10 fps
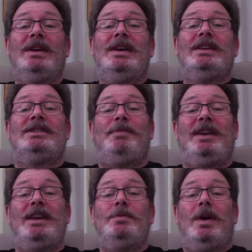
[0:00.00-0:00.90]
To
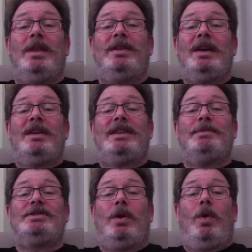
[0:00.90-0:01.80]
begin with, there
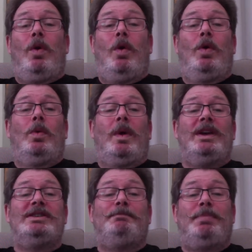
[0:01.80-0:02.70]
was
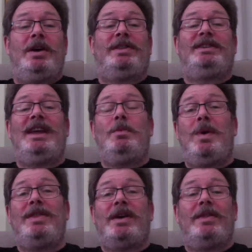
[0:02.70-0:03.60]
always birthday
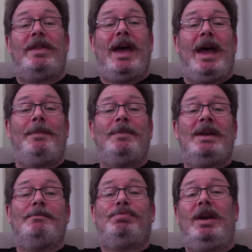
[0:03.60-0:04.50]
weather there.
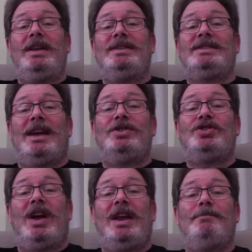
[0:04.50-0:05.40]
Brilliant
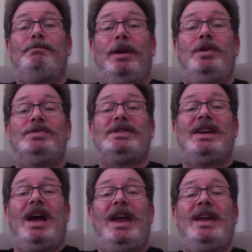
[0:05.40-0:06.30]
sunshine, blue
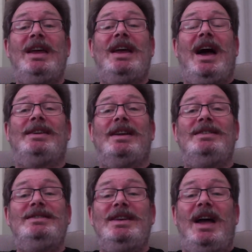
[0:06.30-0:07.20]
sky, and a
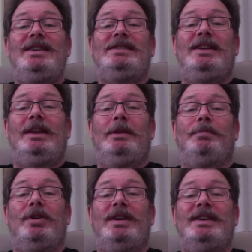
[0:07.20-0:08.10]
nice little
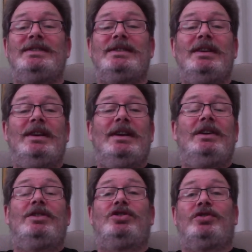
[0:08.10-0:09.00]
breeze.
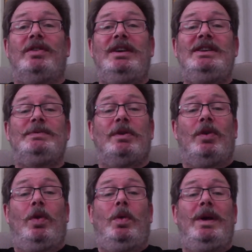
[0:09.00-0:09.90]
The trees were
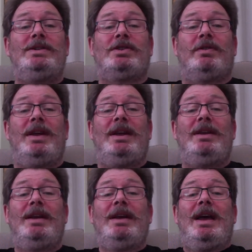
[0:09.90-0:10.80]
always
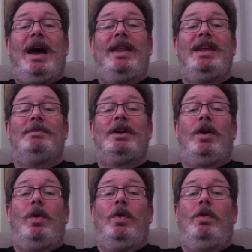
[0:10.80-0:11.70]
green, and there
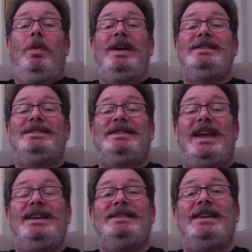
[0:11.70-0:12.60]
were always
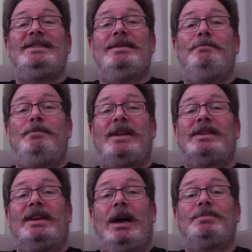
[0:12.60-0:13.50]
daisies and
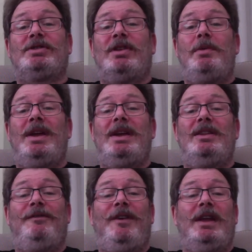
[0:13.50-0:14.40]
buttercups growing in
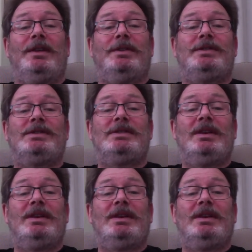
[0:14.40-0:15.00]
the fields.